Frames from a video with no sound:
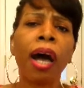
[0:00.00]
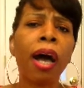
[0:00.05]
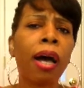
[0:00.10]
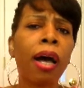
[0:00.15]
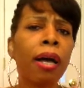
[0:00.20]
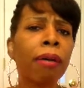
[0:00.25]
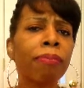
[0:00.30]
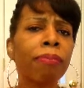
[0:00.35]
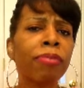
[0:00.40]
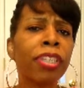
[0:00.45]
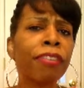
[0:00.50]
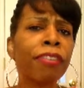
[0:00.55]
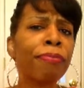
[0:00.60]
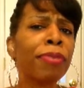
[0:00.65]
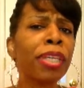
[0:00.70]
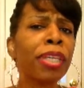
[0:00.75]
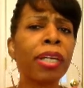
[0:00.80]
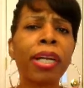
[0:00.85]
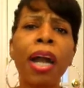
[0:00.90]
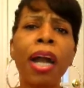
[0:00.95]
Um,
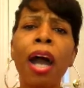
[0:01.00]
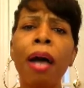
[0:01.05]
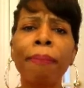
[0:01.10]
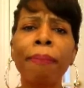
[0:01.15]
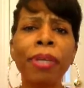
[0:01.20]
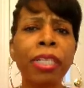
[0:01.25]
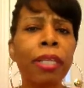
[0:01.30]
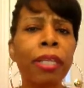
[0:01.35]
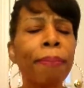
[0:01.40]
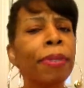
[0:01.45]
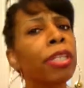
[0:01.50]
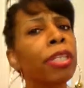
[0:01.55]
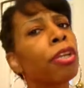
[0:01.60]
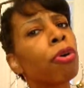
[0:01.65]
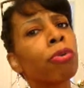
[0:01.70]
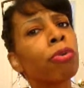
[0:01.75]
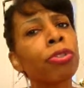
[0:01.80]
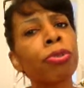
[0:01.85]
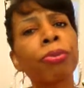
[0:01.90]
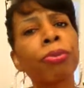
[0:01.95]
give me a comment. Let me
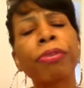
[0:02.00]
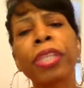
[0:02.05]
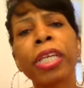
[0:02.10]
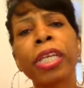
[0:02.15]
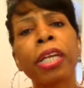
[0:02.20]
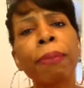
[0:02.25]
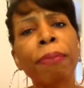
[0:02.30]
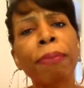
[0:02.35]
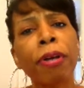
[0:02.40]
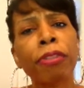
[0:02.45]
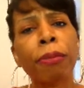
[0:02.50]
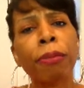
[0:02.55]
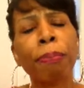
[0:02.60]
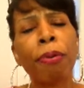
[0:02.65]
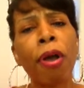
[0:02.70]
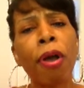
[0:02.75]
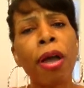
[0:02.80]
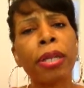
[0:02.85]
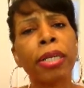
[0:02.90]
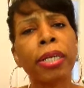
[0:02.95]
know what you think about
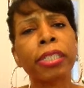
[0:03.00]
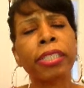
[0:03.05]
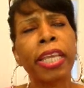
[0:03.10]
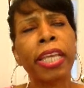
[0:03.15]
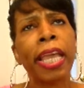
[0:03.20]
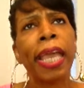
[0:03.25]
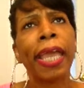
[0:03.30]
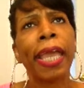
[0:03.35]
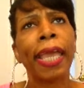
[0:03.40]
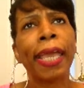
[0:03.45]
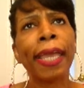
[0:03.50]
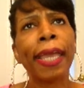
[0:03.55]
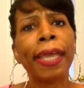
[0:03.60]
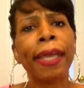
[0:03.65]
the product